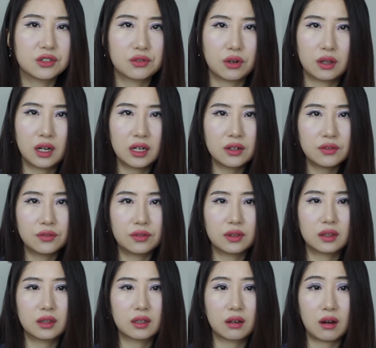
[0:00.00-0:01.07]
So a lot of
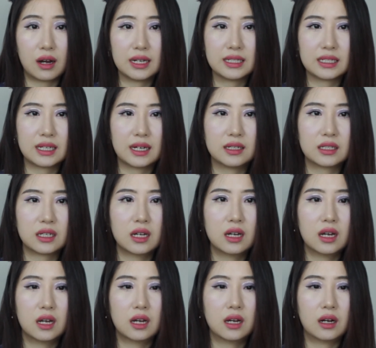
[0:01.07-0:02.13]
the content,
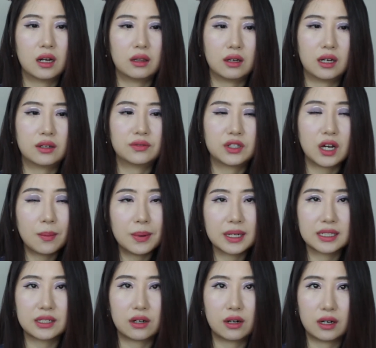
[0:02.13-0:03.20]
a lot of
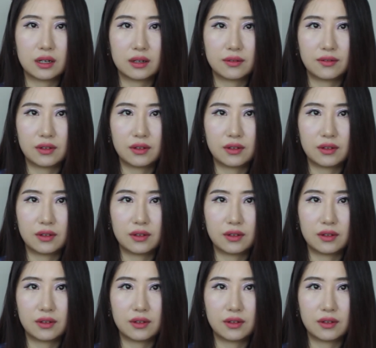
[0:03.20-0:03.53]
topics that are